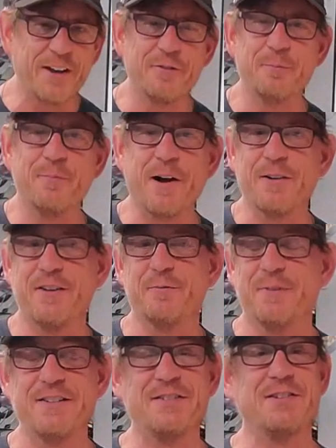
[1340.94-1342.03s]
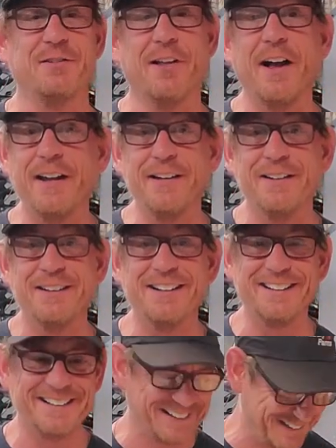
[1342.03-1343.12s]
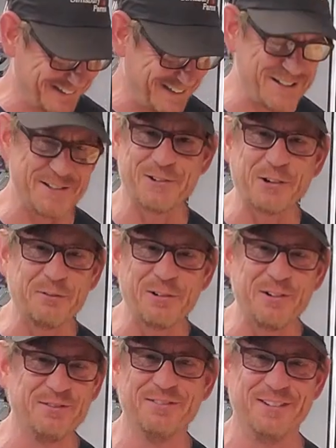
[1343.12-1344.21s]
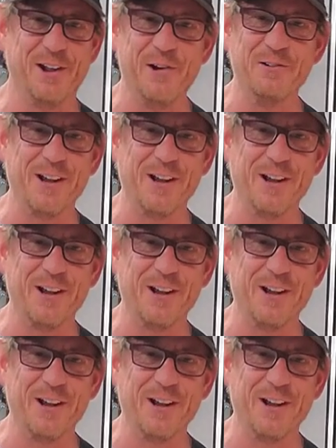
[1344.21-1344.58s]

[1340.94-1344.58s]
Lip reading: give them this. It's light. Is it durable? No,